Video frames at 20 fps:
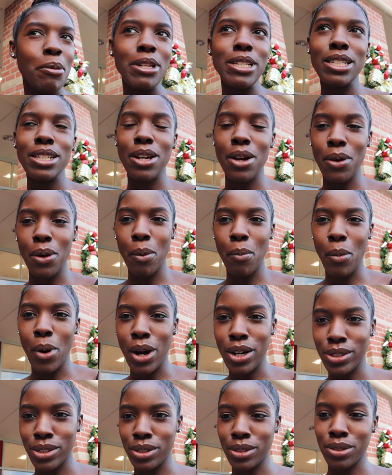I'm about to go in
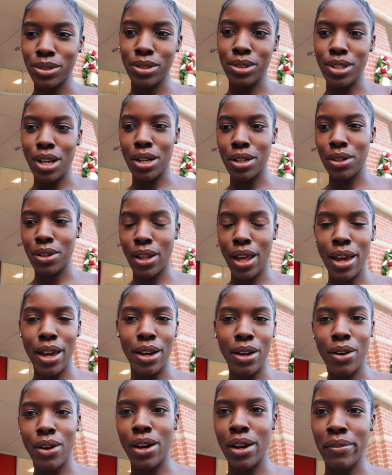Marshall's. I know they
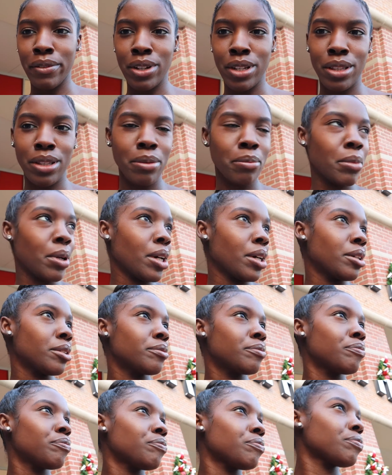ain't gonna have nothing,
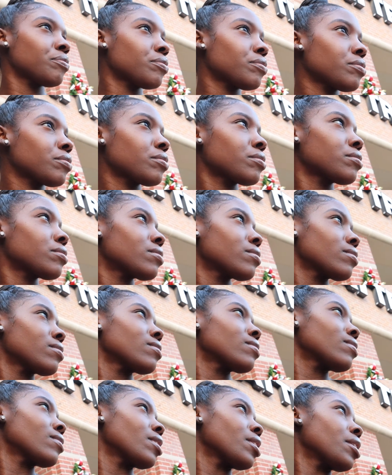
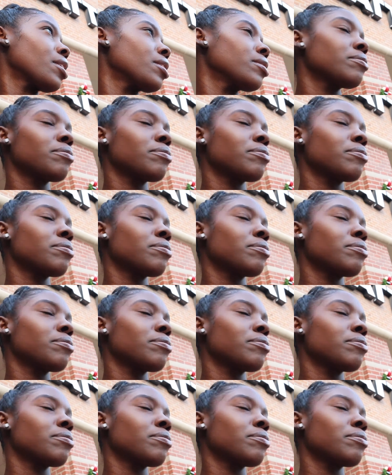but